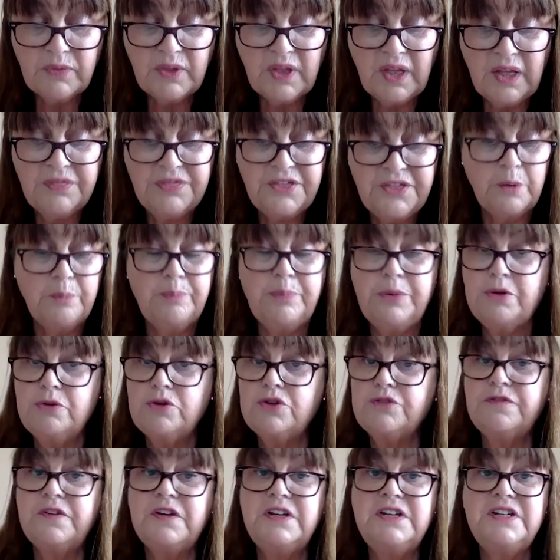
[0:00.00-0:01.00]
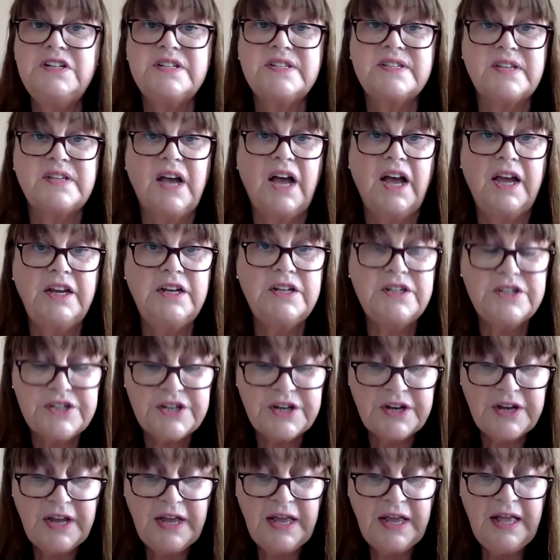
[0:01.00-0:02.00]
They're beautifully designed,
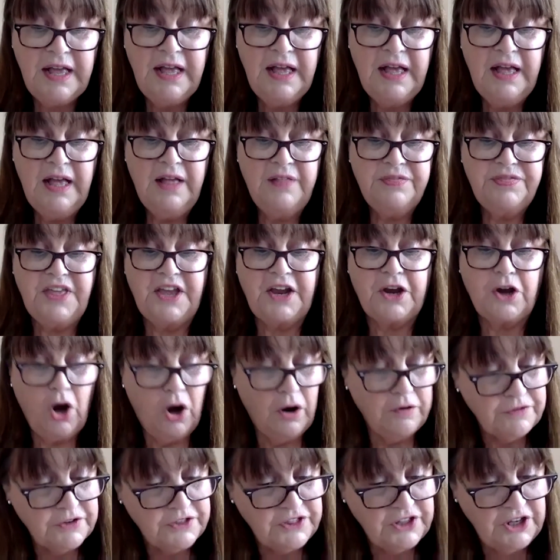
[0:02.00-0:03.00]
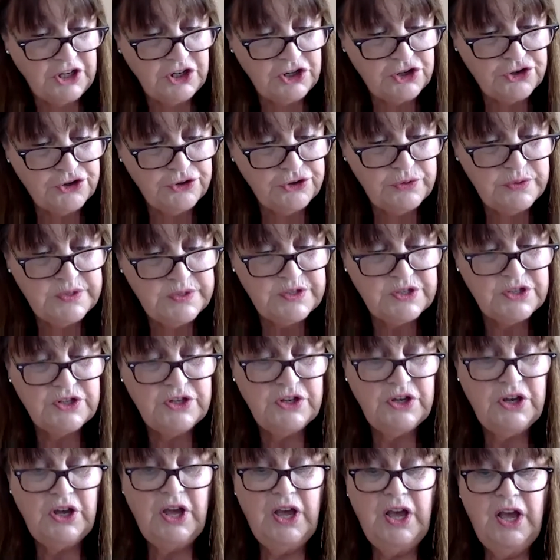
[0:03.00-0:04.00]
they cover the issues,
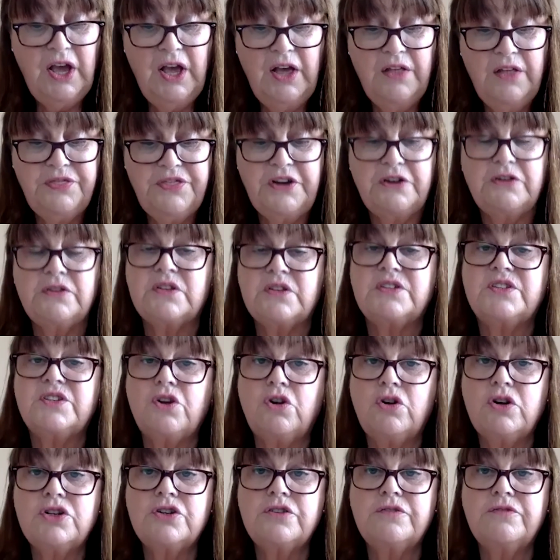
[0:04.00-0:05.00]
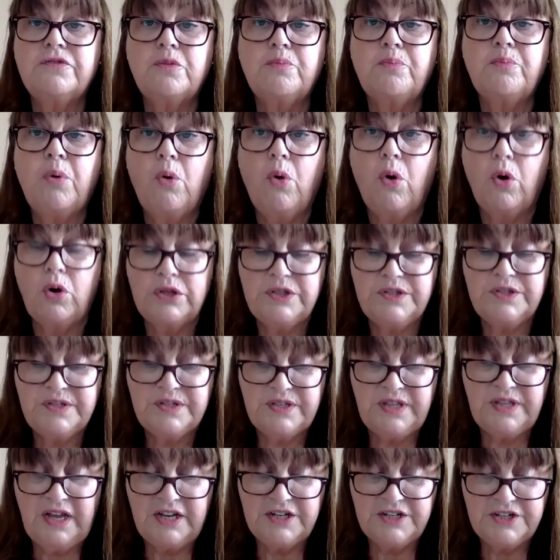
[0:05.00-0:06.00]
they're the sort of reports
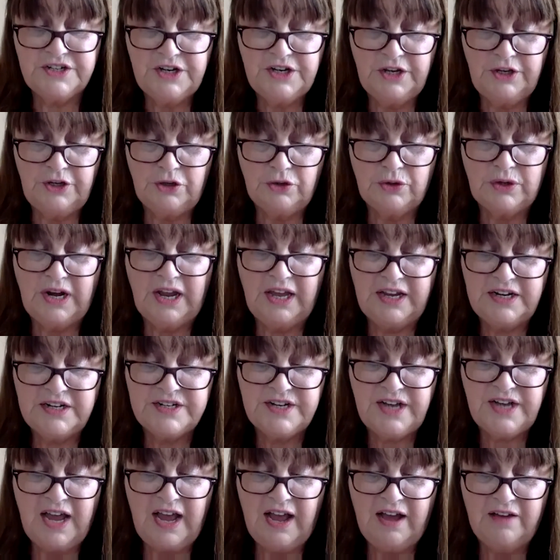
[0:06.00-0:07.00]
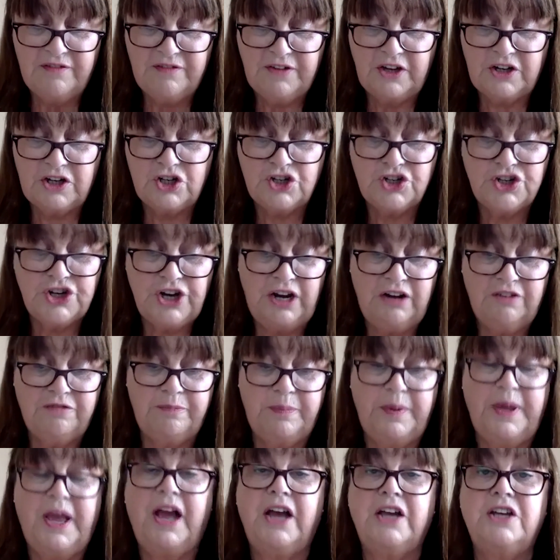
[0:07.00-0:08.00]
that you'd like to have on a shelf
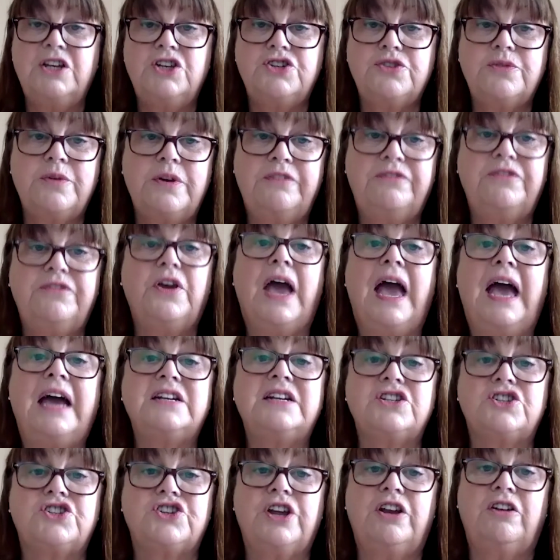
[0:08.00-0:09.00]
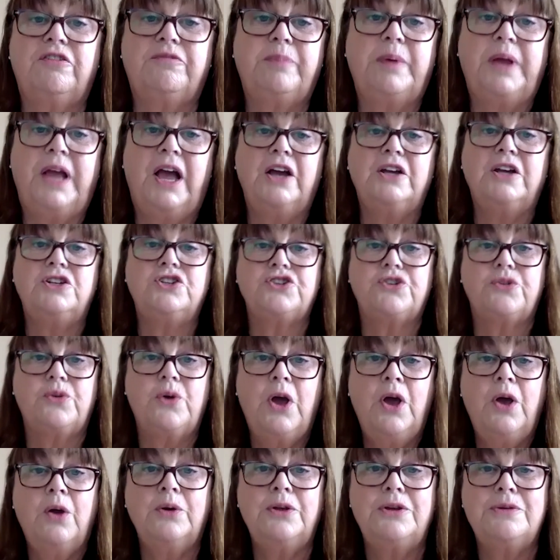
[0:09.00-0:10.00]
behind you if you had a shelf behind you
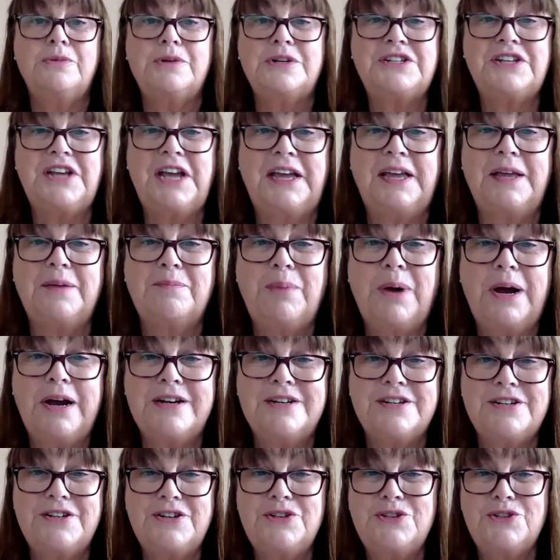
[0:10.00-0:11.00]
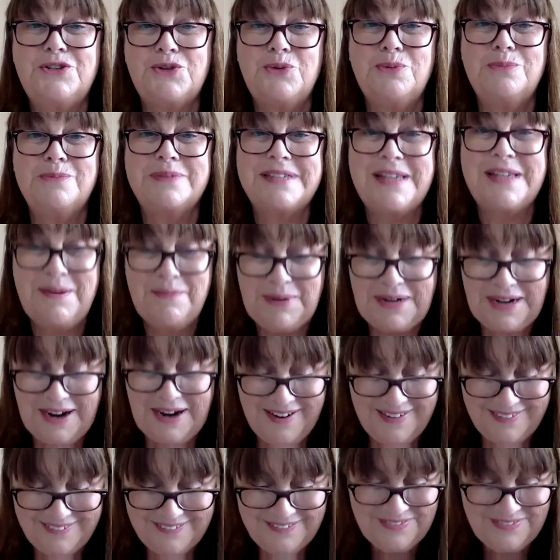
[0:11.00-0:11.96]
when you were taking part in a Zoom seminar.